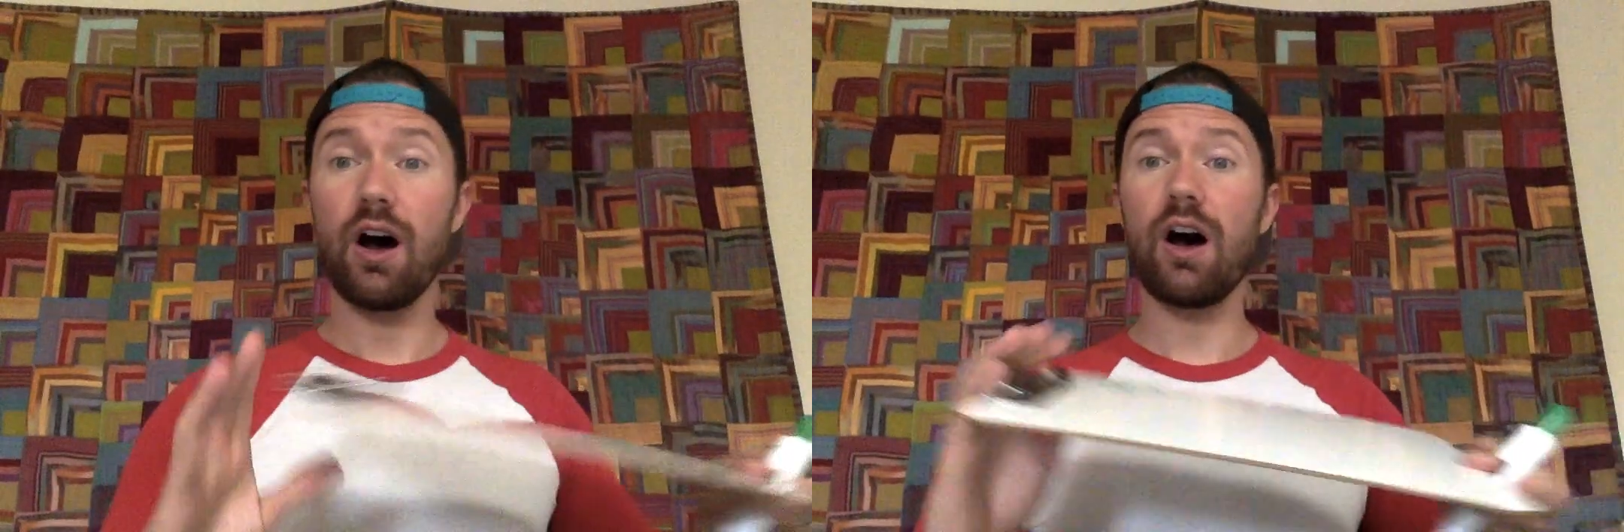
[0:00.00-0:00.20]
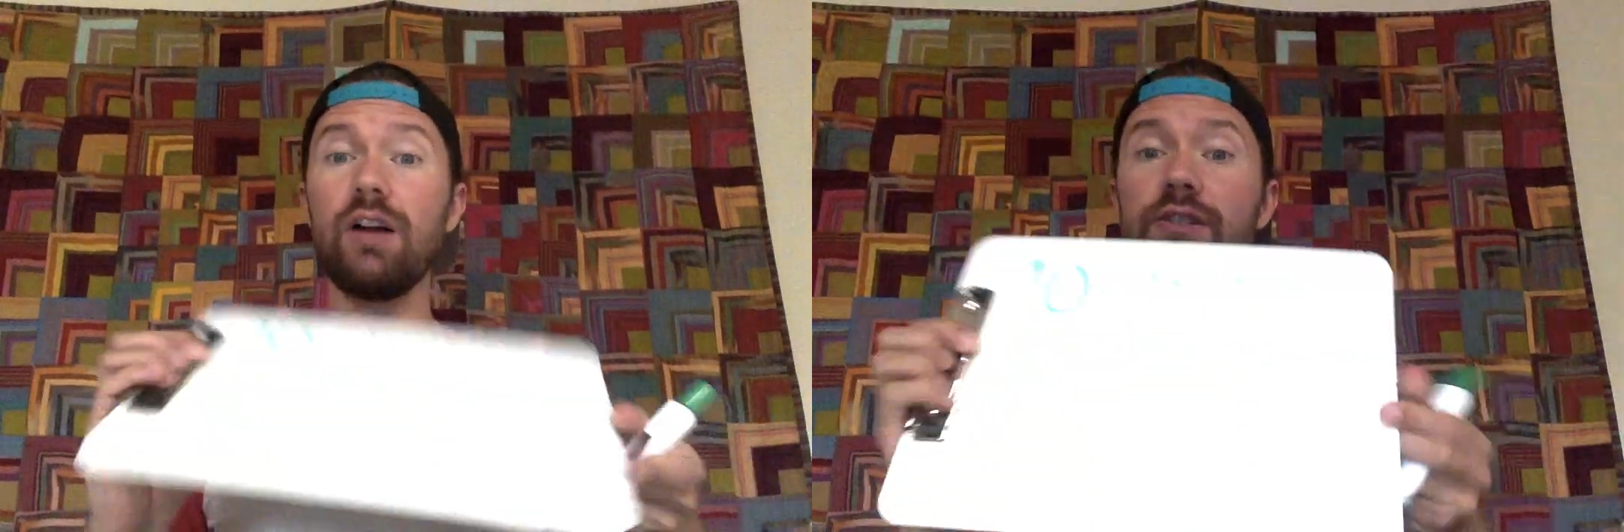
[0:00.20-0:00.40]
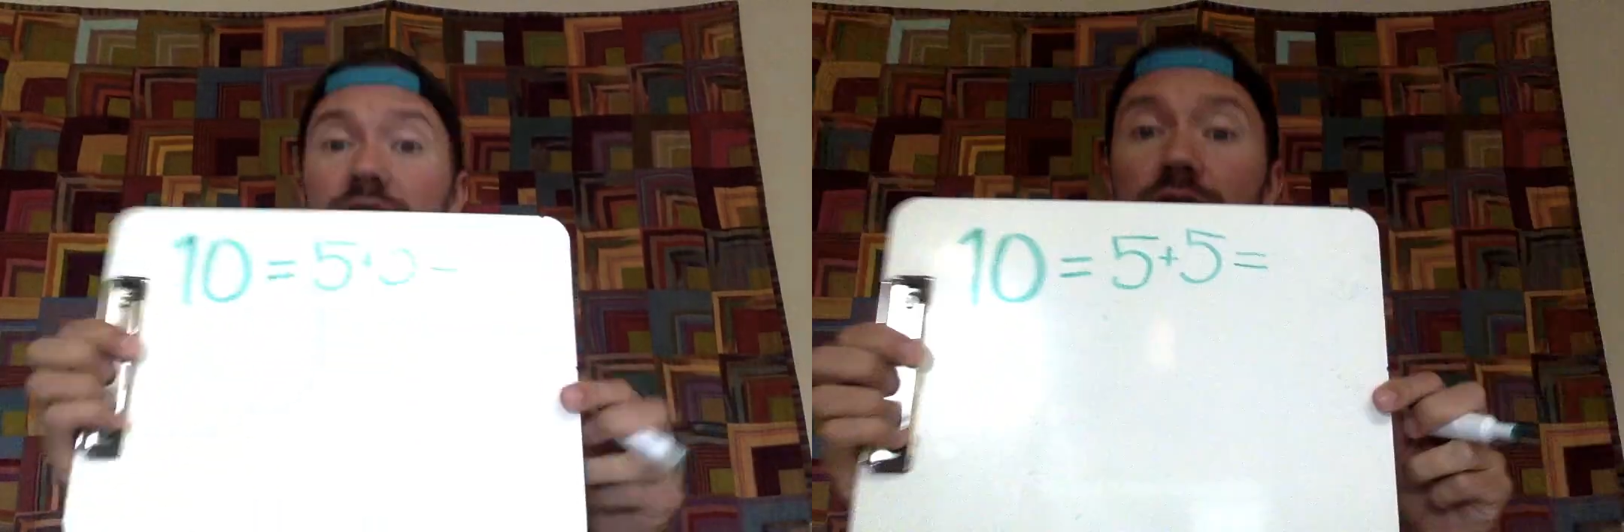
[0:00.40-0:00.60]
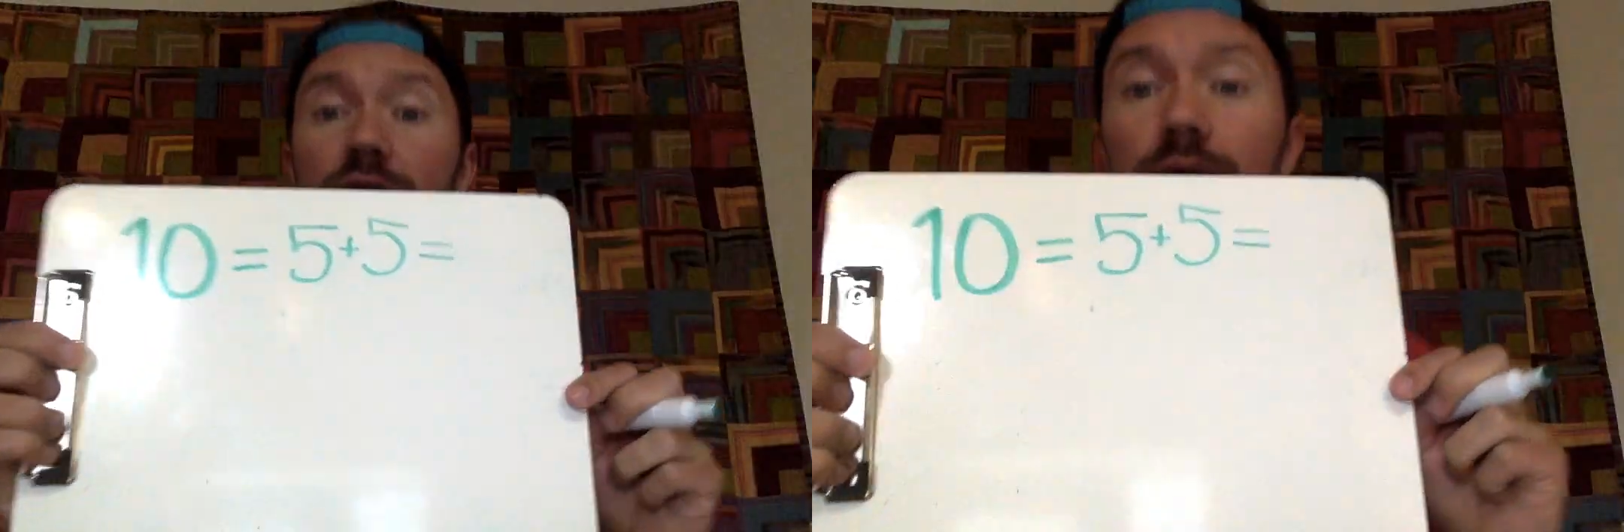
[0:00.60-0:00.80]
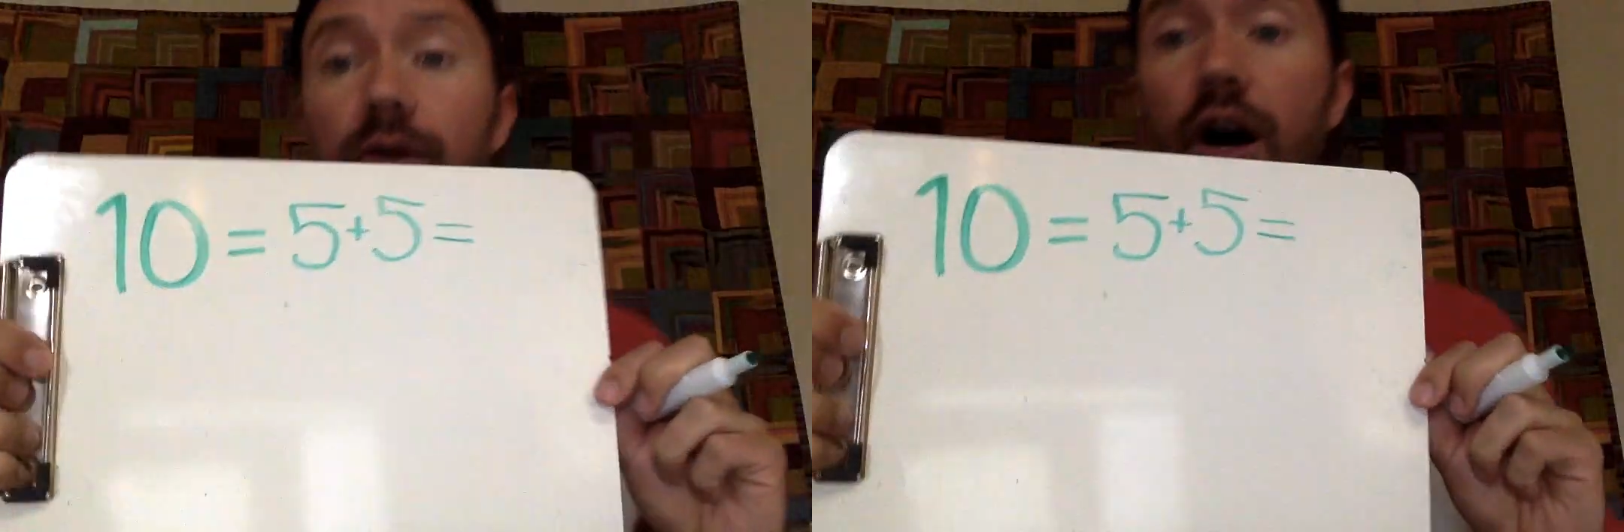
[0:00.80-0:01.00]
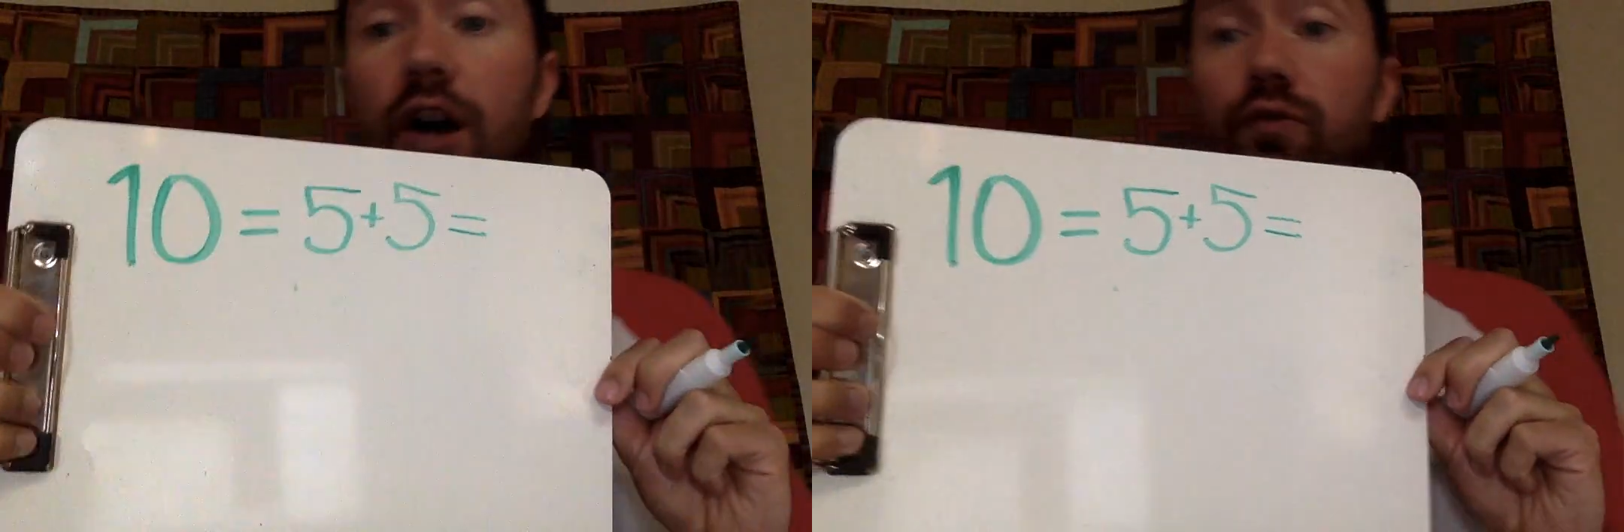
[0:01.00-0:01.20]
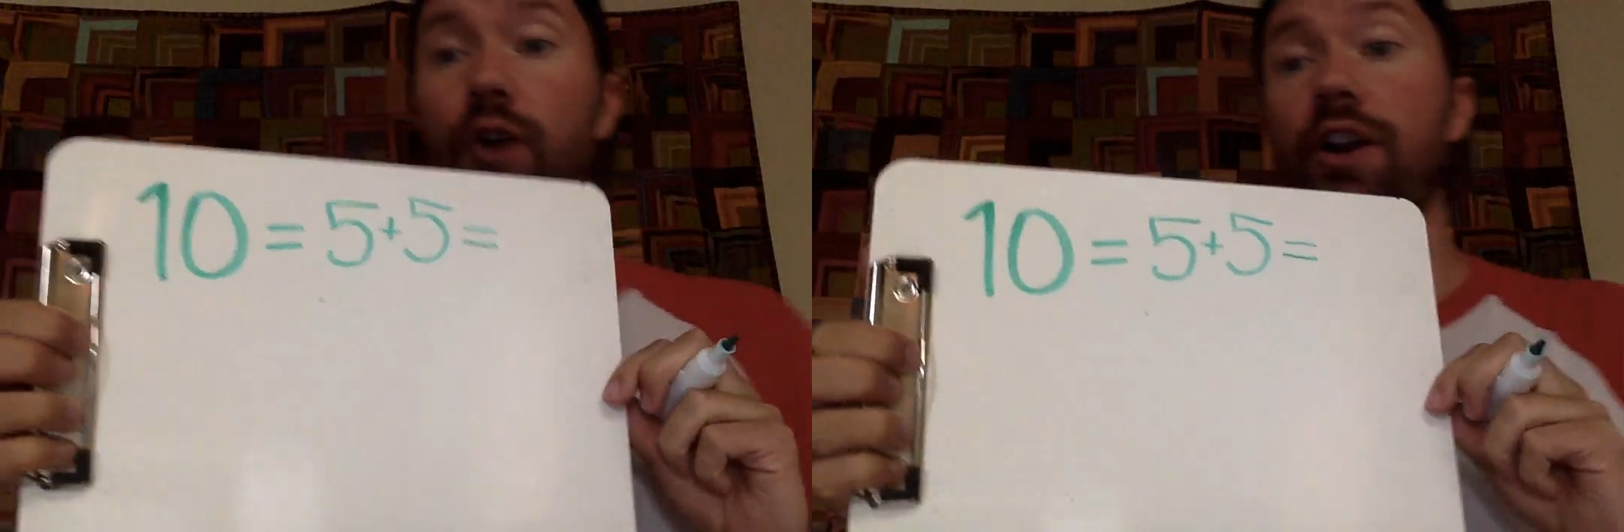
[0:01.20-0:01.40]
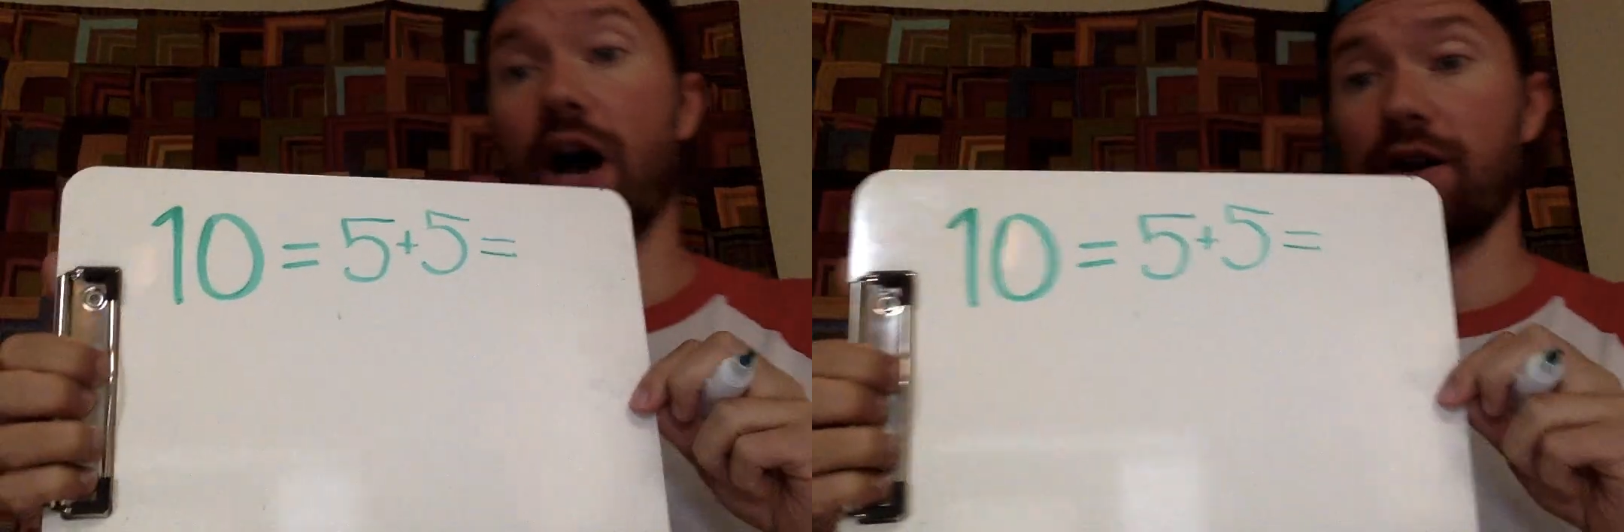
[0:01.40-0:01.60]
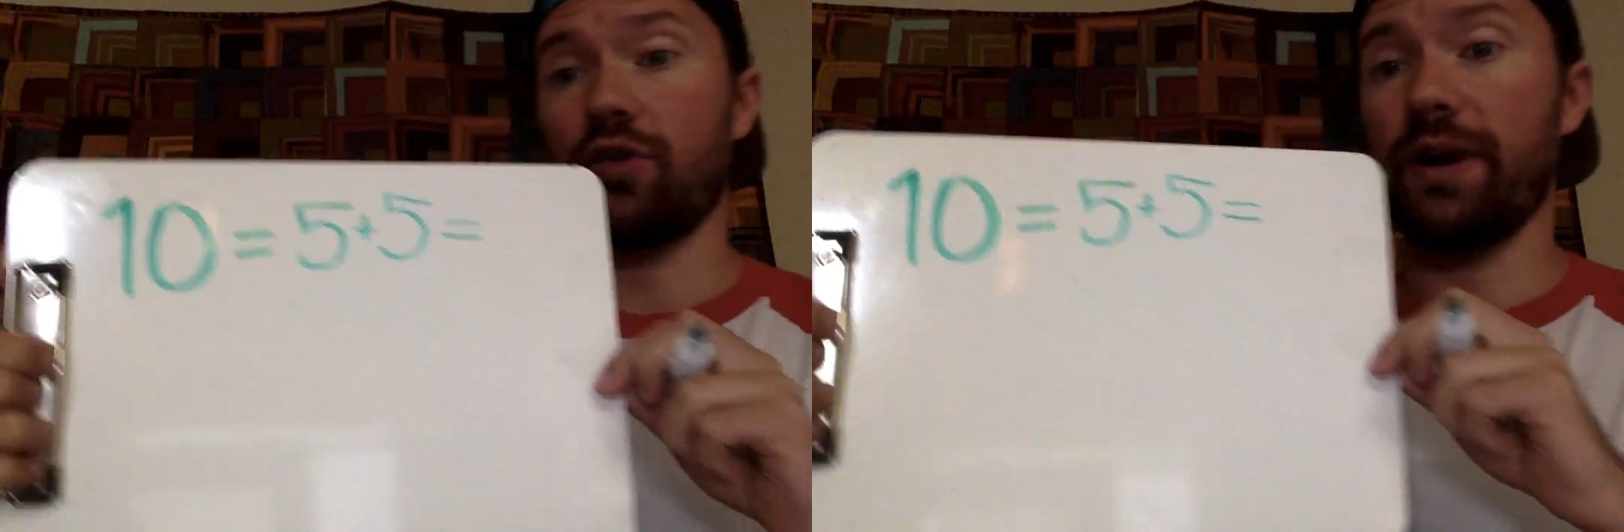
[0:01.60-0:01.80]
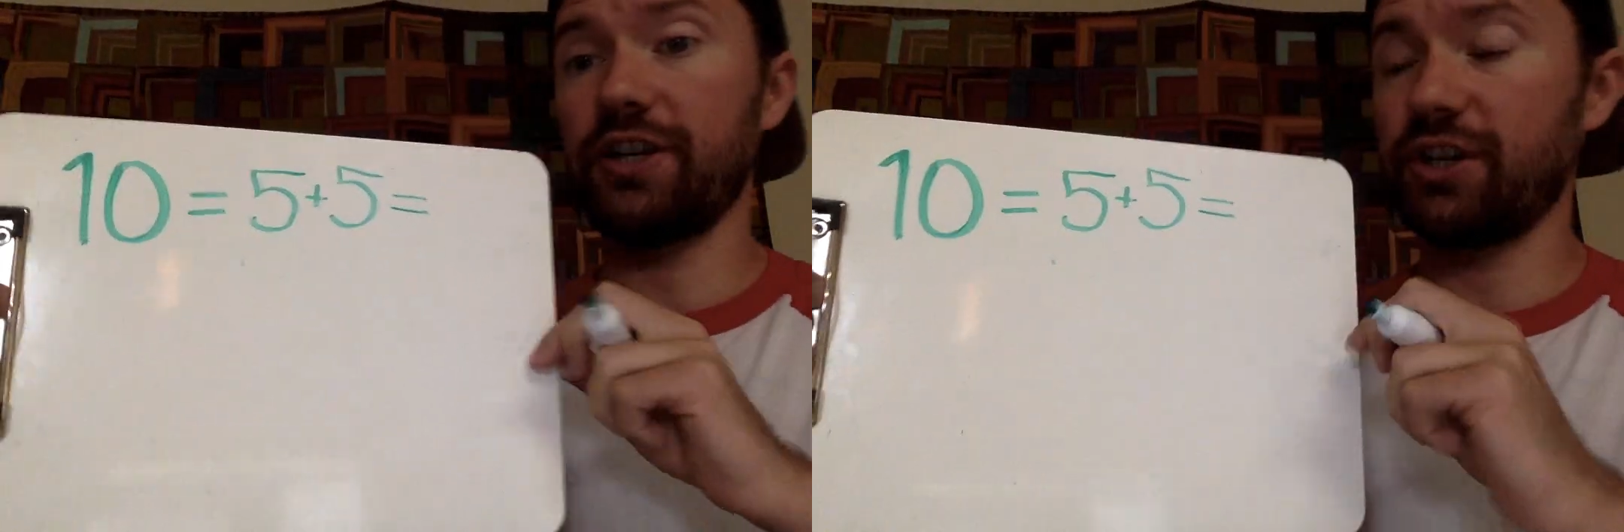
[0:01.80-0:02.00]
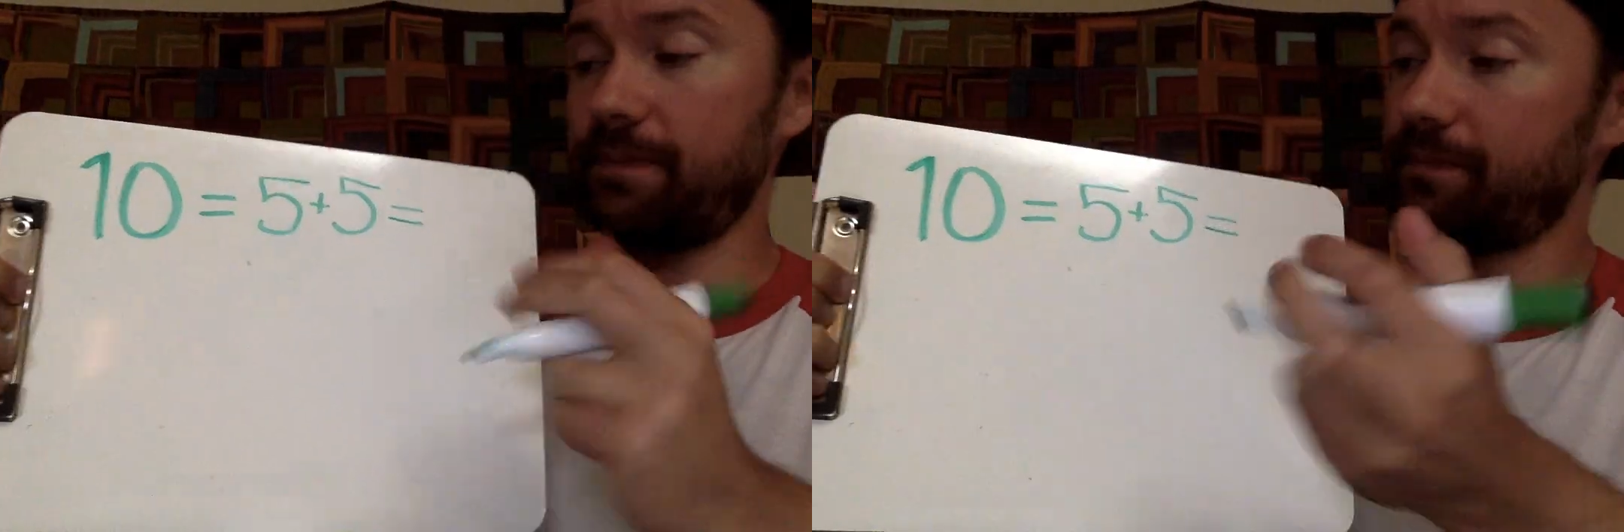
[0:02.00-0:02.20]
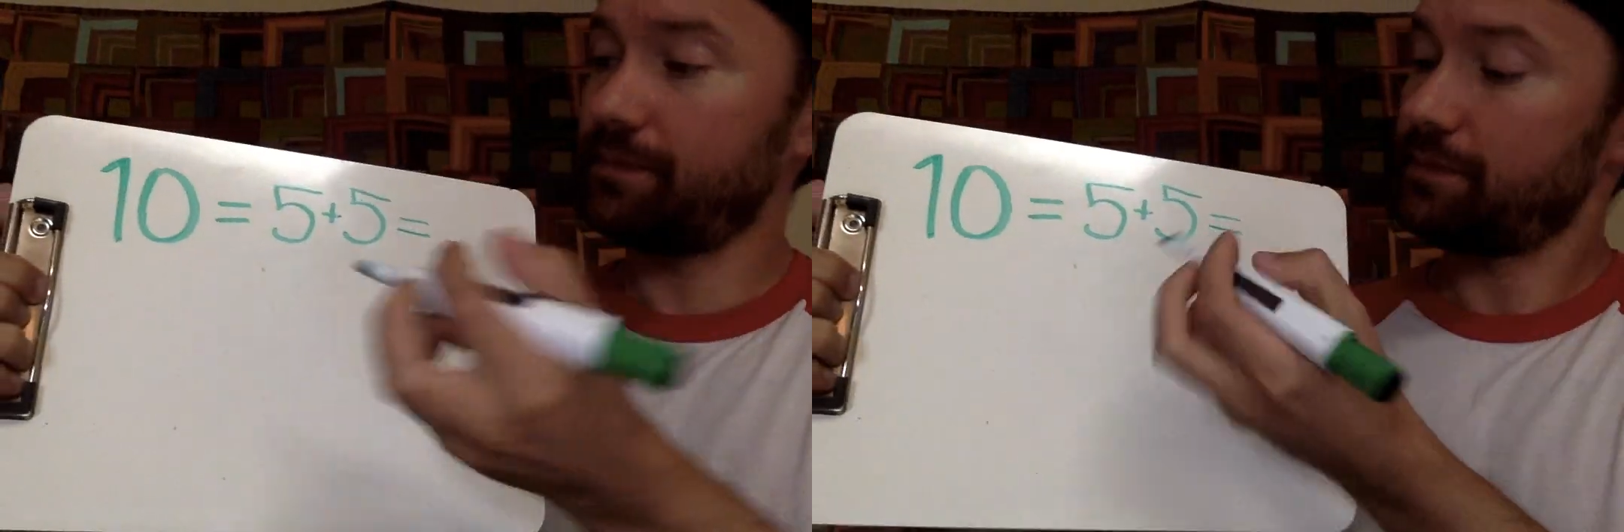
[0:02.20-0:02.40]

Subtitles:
onto our run-on equation.